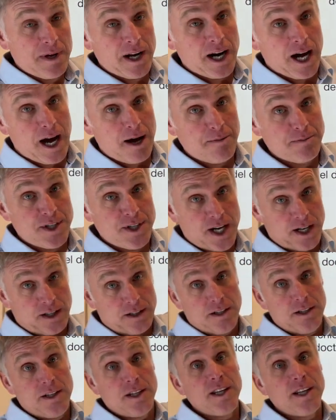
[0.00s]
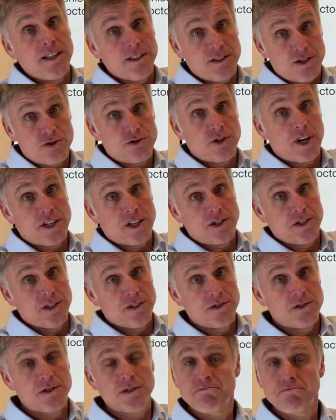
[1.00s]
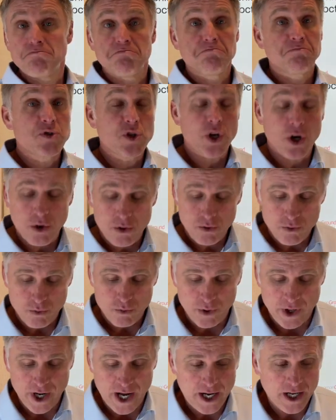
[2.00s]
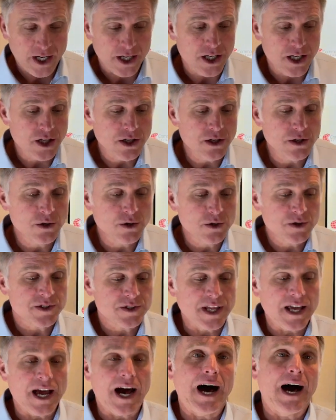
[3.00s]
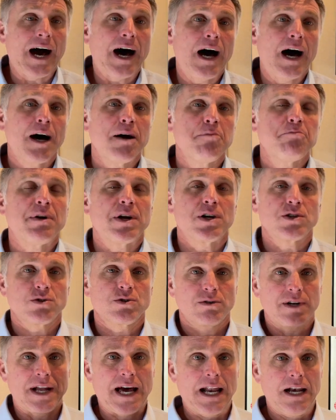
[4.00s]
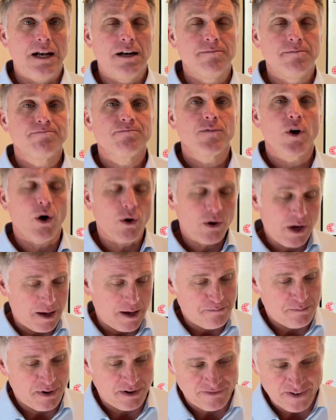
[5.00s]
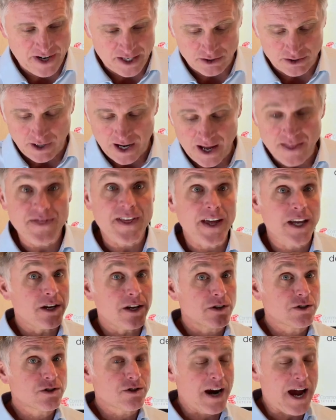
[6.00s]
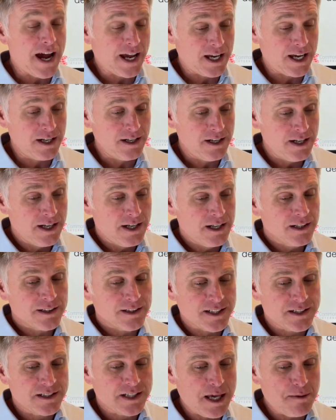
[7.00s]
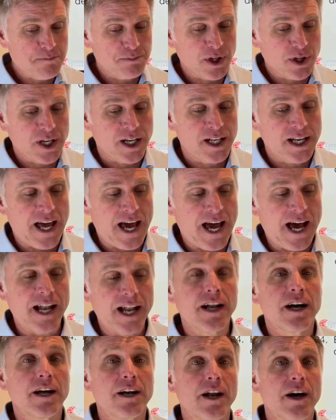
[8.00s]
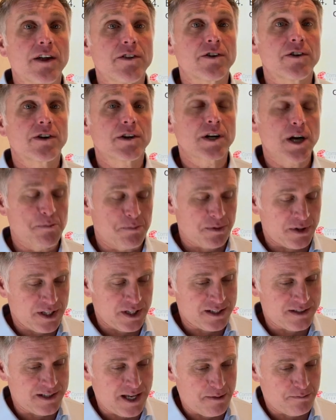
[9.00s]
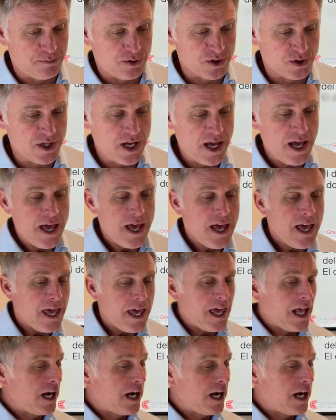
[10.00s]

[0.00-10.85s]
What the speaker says: object, instructions. So we're not going to use the a personal. Okay, perfecto. I think you're tracking. Let's keep looking at another couple examples. El